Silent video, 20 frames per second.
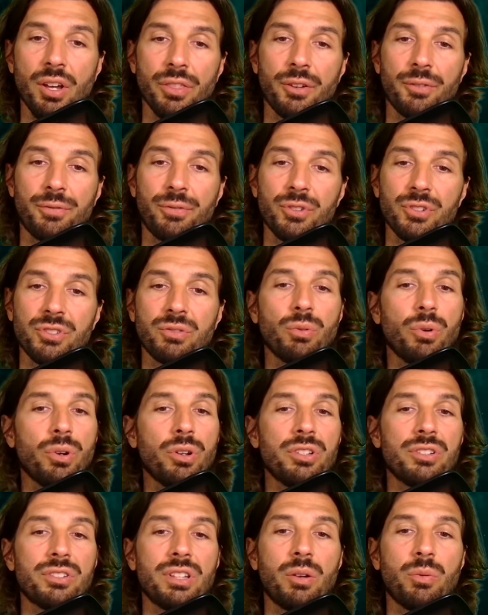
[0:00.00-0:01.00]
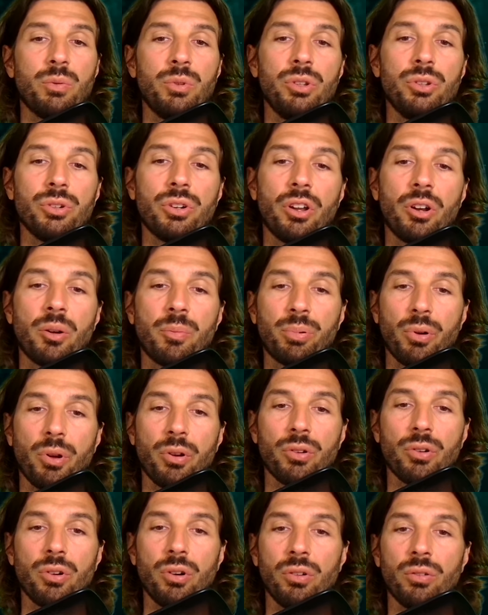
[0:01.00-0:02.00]
The first one is that we look on a
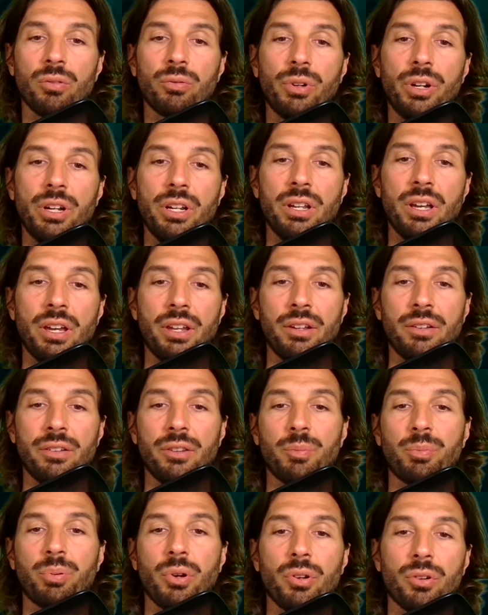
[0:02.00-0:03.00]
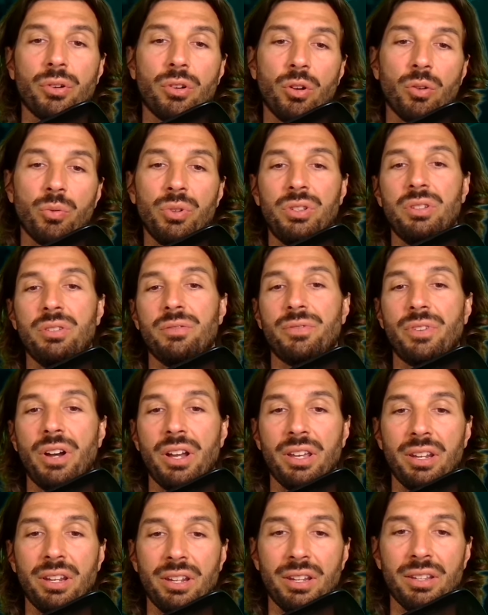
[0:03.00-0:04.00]
protocol, right? And the protocol we
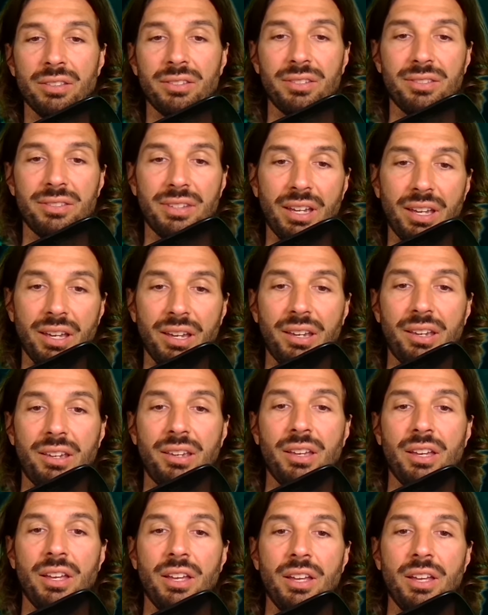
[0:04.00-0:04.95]
divide it into tech,